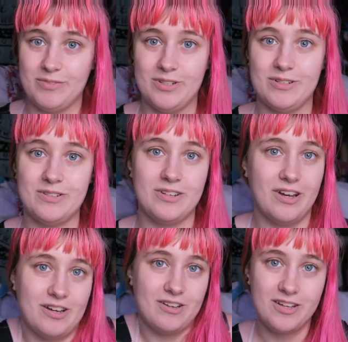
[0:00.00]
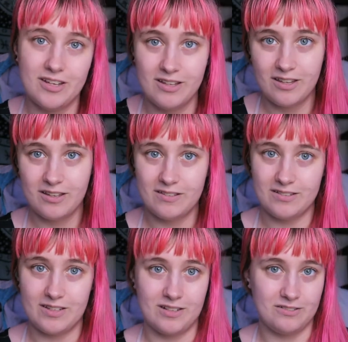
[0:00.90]
but yeah.
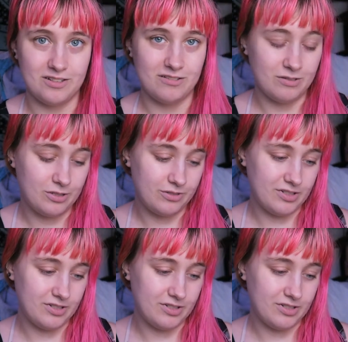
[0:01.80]
I don't